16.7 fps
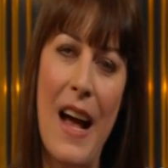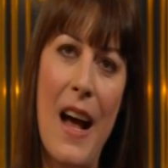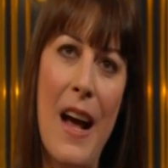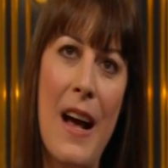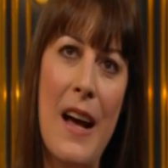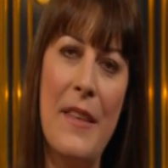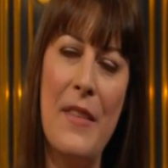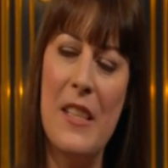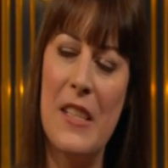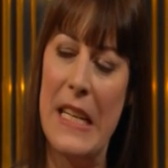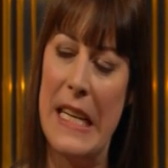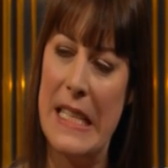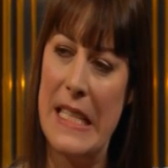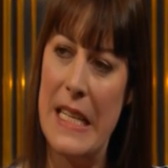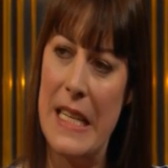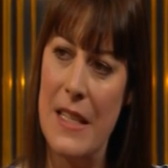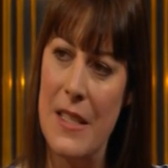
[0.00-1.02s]
In the
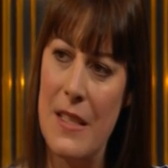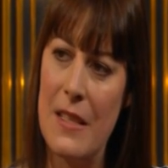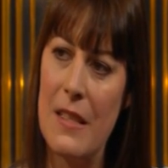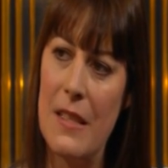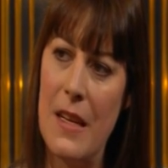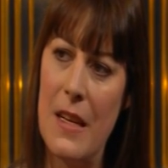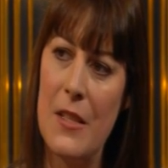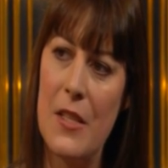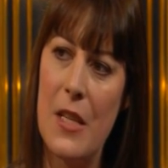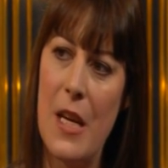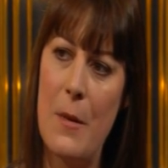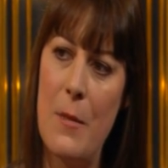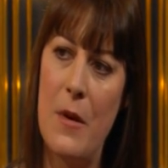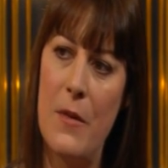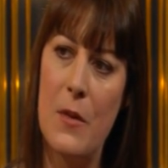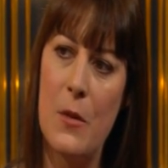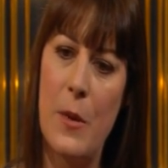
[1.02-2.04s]
60s. Yeah, she came
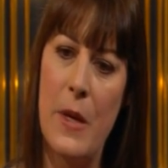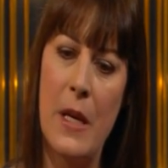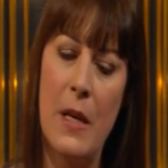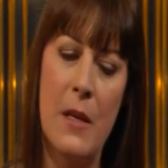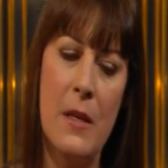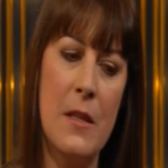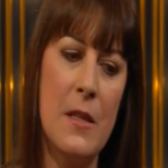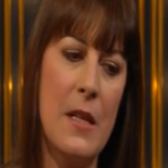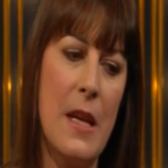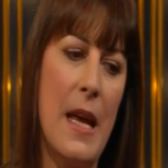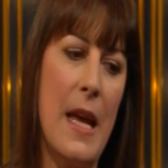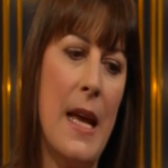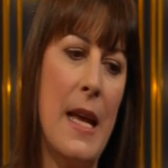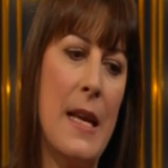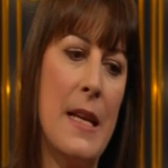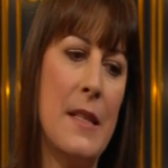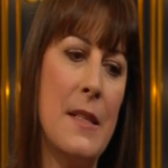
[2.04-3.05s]
over to England,
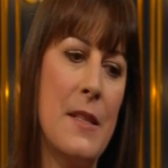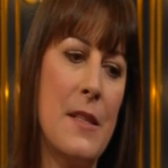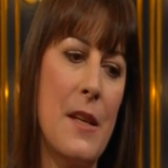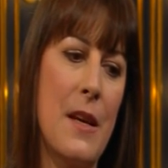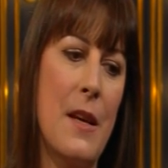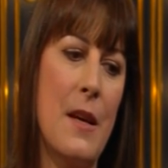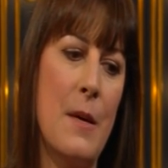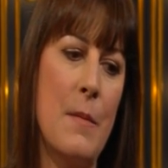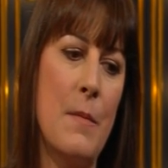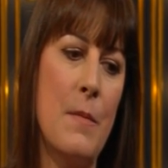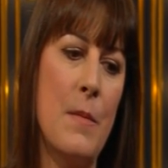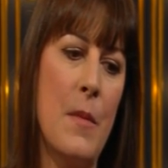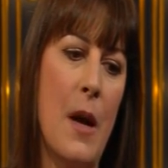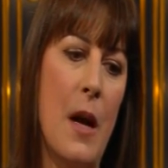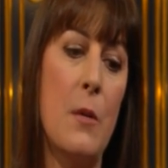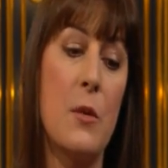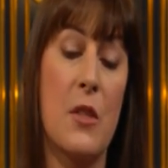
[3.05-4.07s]
and
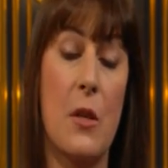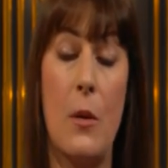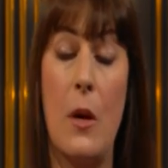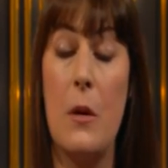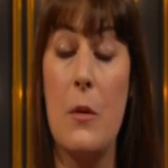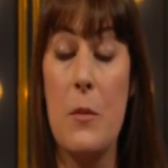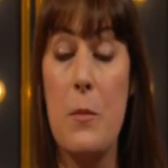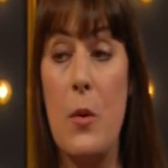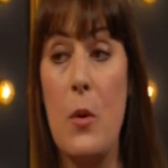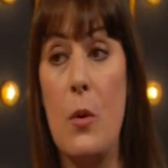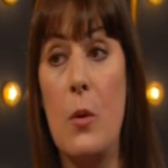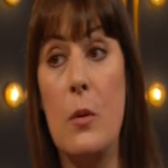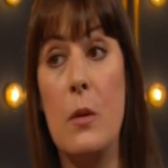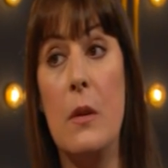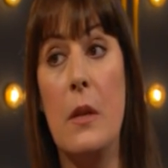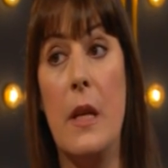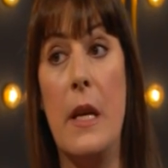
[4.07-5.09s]
I was
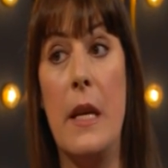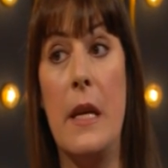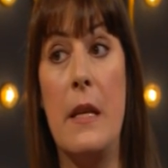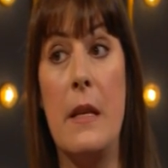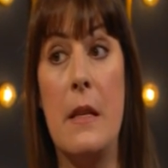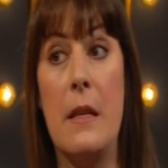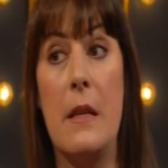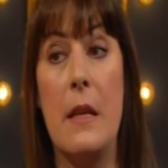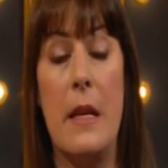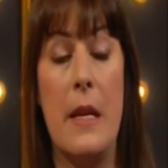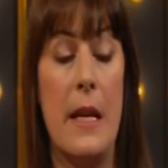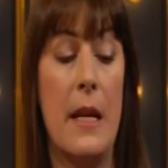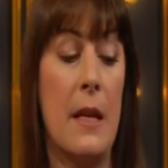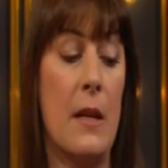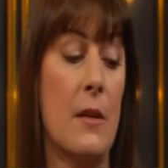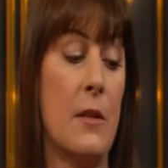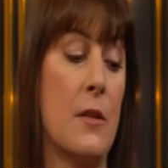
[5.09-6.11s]
born in
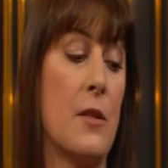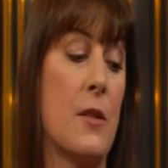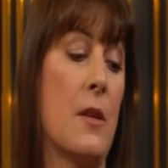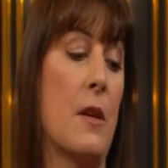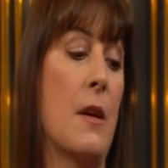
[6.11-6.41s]
England.